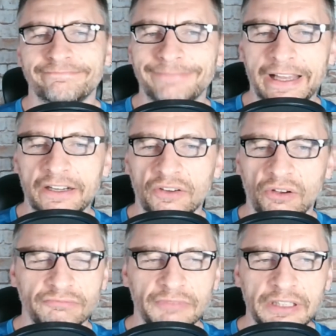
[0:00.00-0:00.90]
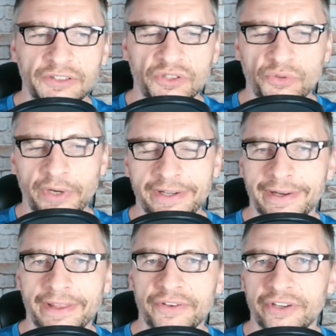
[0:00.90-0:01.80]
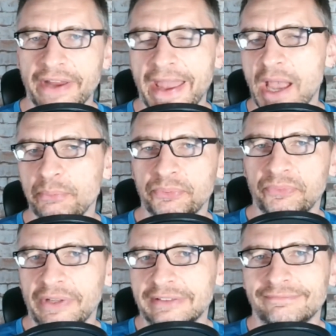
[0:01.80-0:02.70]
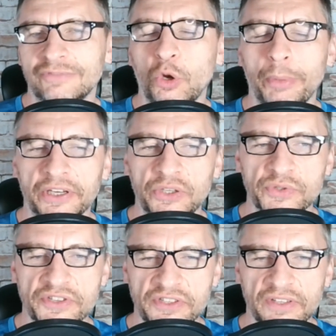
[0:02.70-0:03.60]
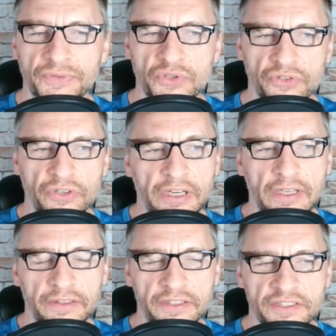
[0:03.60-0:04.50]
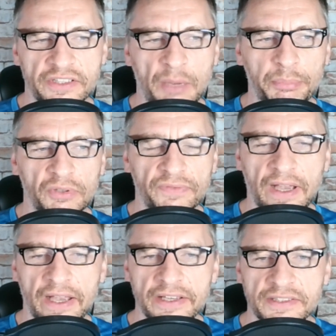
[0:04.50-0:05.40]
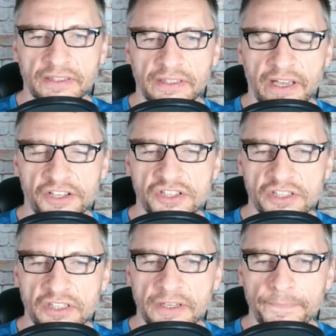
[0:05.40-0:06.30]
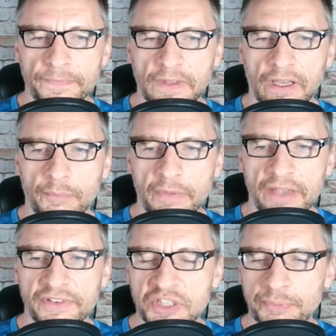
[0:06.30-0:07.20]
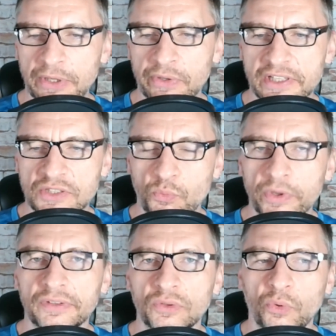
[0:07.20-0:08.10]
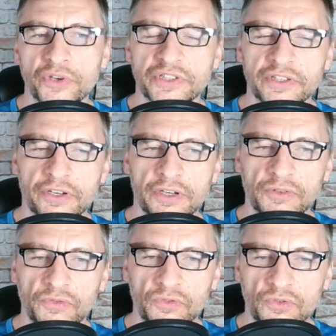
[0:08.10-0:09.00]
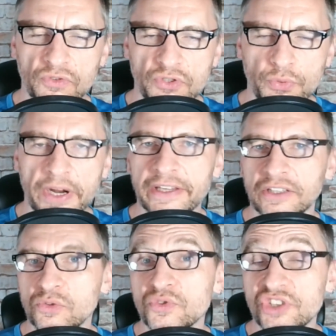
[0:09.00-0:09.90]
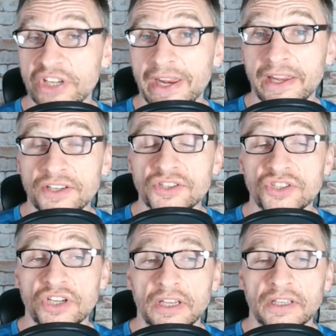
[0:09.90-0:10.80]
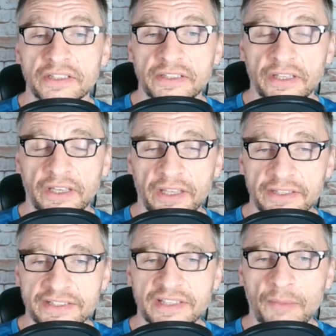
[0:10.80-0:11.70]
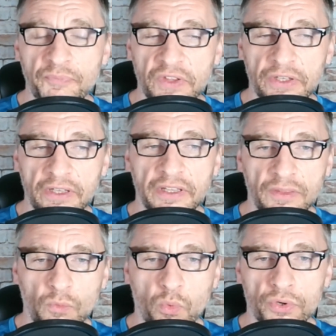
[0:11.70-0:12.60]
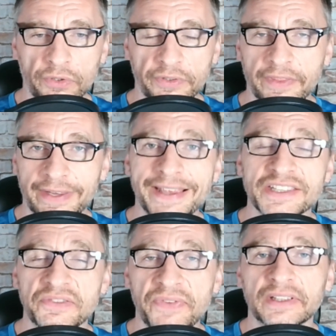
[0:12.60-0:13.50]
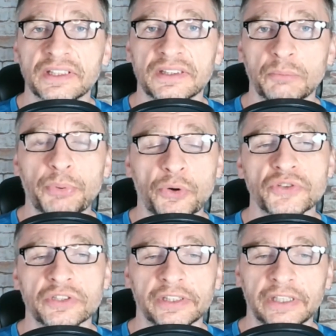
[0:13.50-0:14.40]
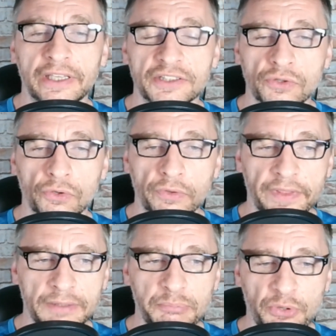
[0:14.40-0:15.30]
I don't know, to create another app that nobody uses in the future. These are a couple of guys that actually have experience with noise and are trying to change something in the world that has affected them personally, and so that